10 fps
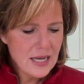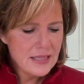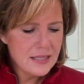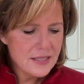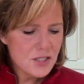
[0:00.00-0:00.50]

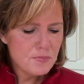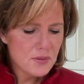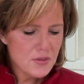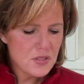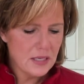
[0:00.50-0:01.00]
that this
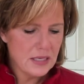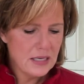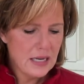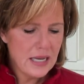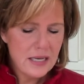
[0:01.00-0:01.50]

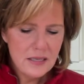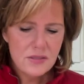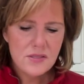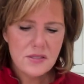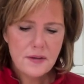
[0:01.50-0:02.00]
person
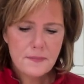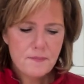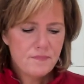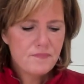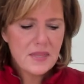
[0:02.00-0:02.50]
is...
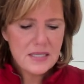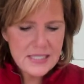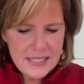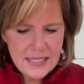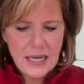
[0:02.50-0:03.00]

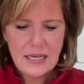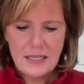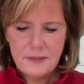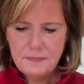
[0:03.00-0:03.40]
stuck.